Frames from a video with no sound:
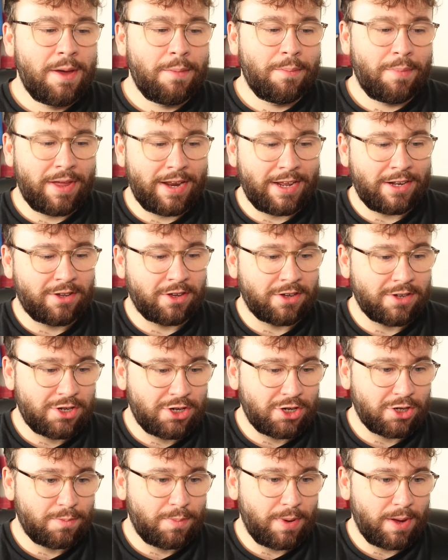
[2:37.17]
but it does
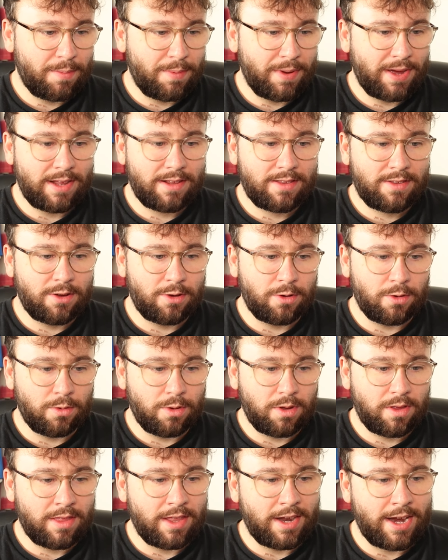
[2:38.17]
just pip it to
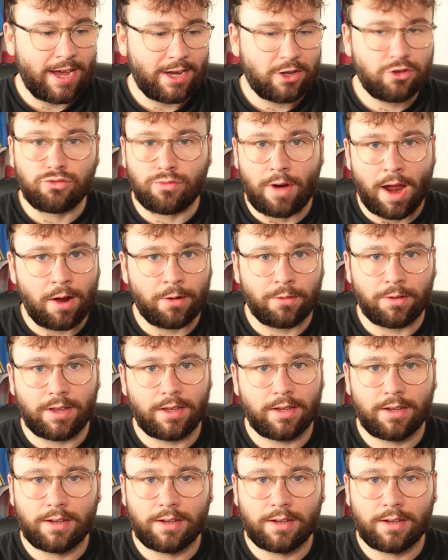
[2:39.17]
the next round.